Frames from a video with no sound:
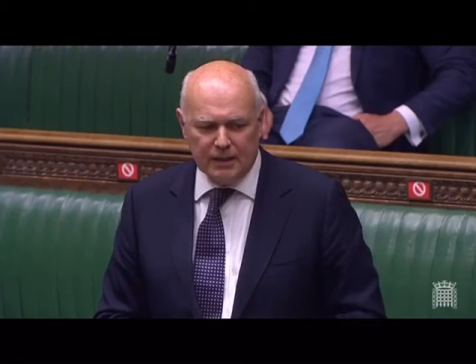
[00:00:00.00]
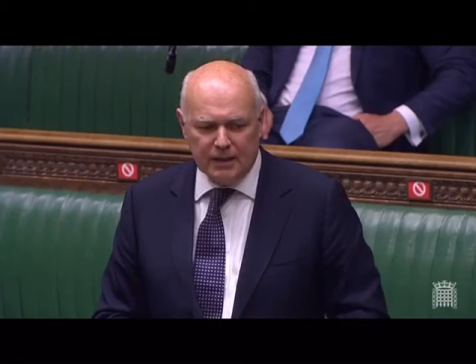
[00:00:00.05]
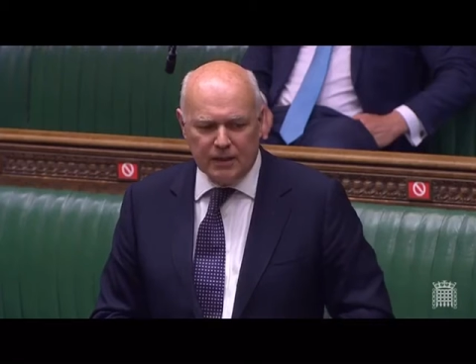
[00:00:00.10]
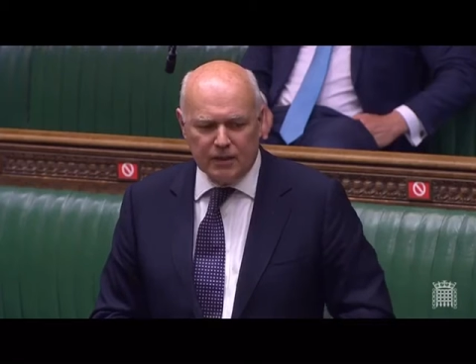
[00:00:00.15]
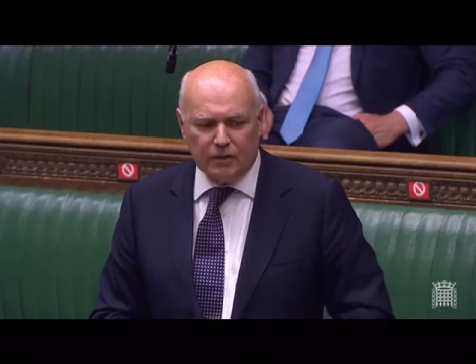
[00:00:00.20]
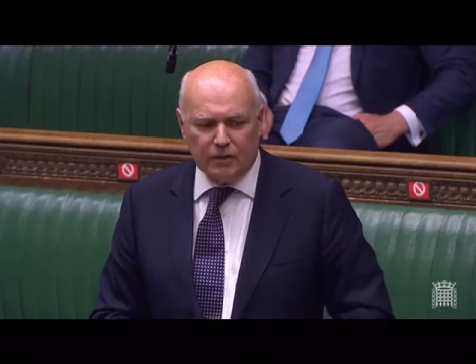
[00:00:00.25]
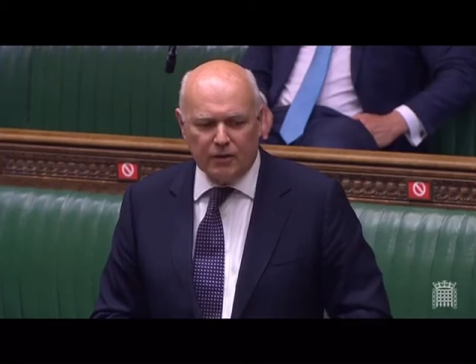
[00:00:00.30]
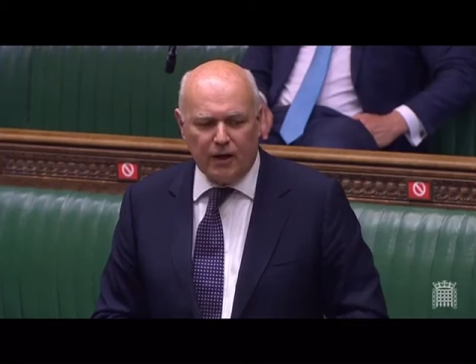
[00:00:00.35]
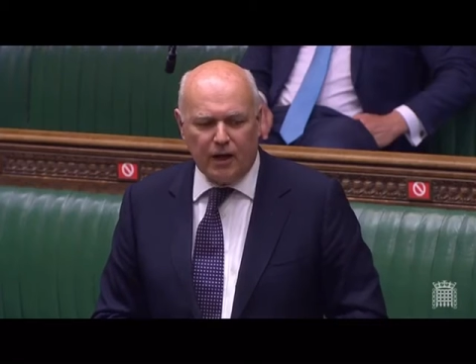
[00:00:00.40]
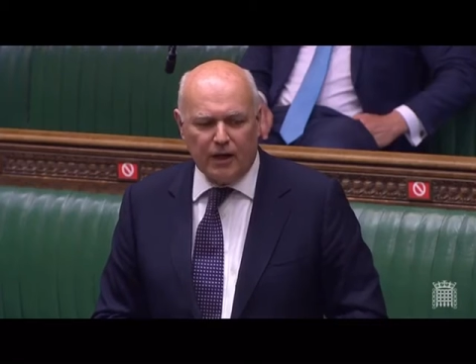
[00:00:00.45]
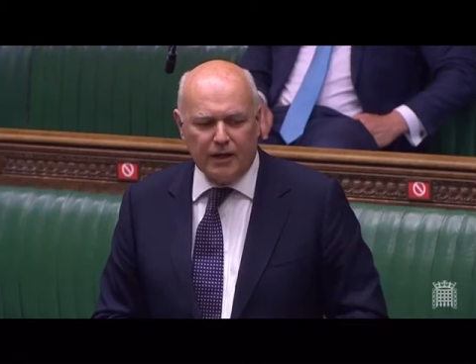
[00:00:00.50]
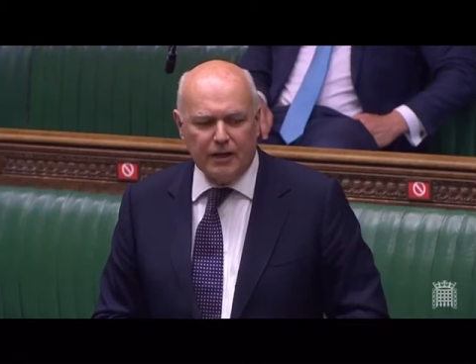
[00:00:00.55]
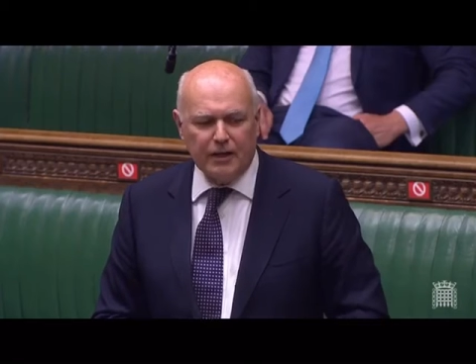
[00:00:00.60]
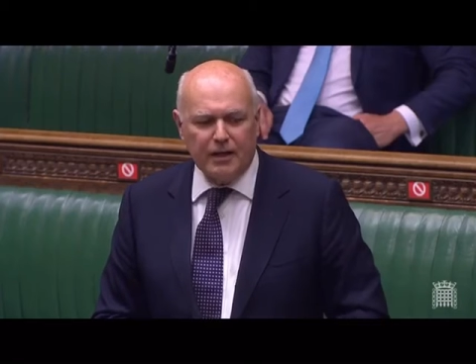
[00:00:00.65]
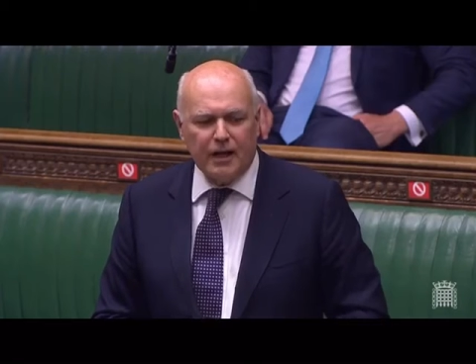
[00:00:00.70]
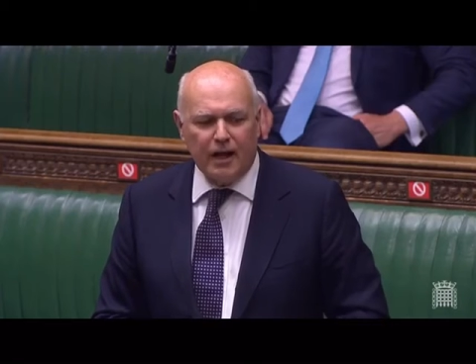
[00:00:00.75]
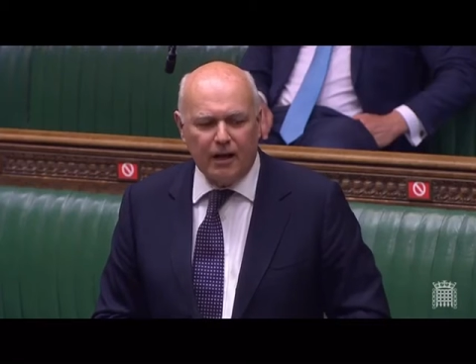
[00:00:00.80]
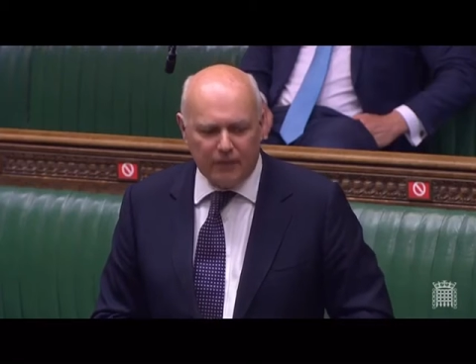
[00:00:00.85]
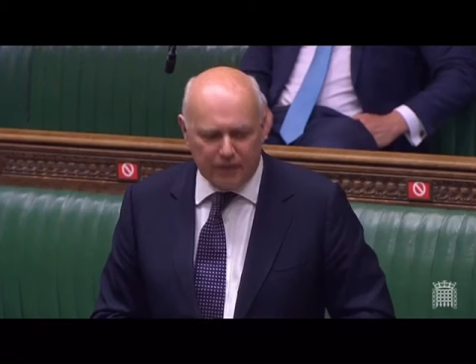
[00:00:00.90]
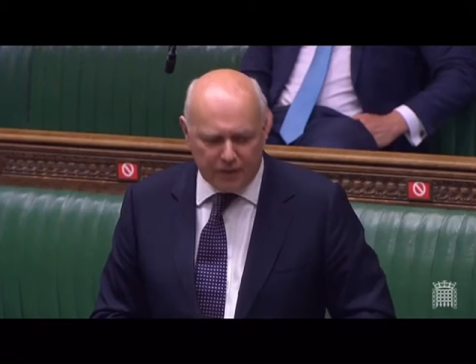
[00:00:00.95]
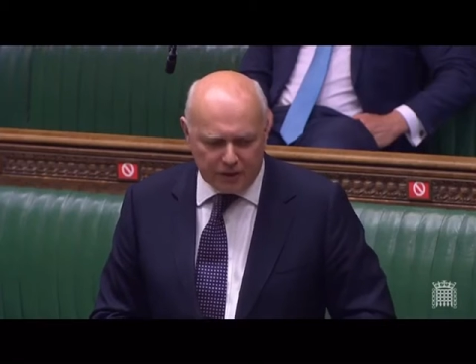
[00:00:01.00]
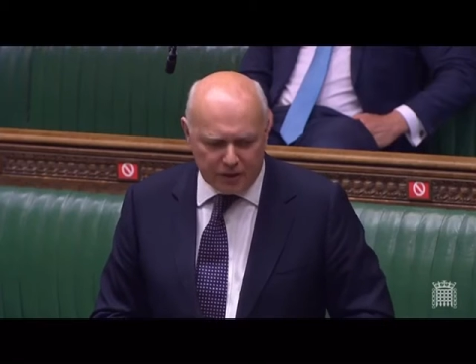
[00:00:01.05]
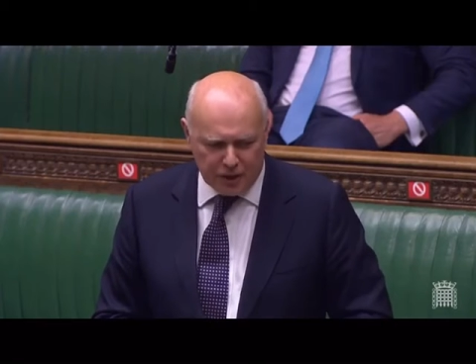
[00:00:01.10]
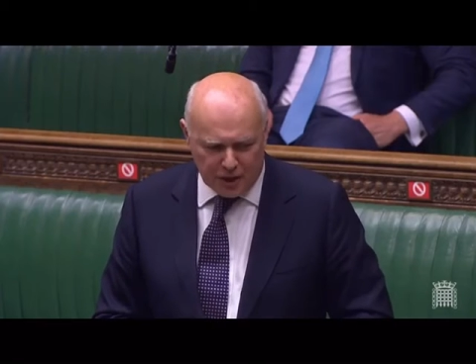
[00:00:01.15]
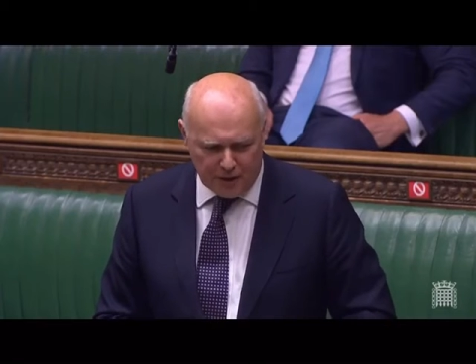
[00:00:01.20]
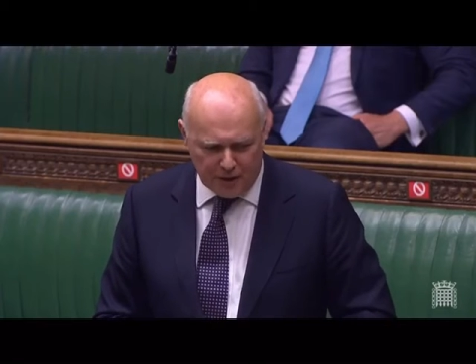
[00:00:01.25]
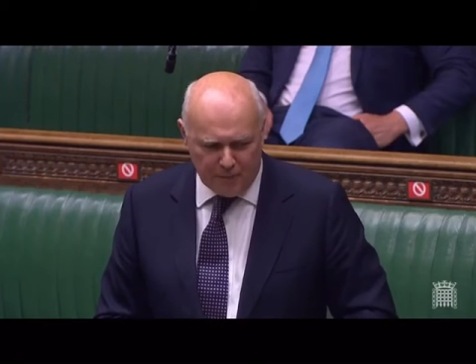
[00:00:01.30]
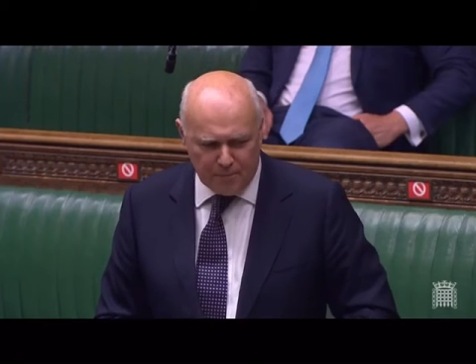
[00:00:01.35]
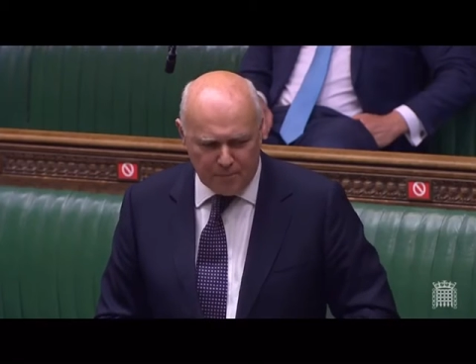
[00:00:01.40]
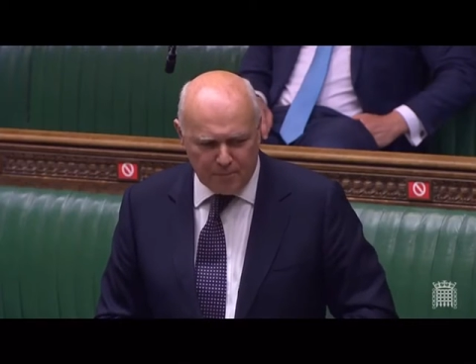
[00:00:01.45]
Could I encourage
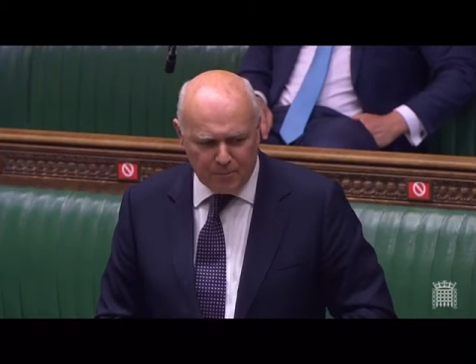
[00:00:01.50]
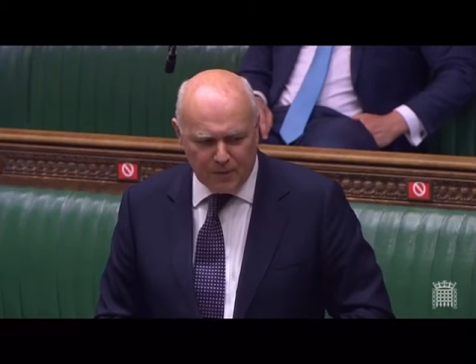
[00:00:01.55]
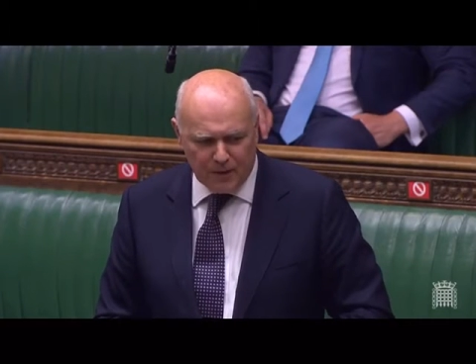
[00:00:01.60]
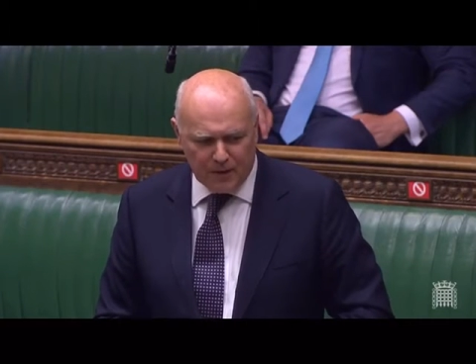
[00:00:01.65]
him,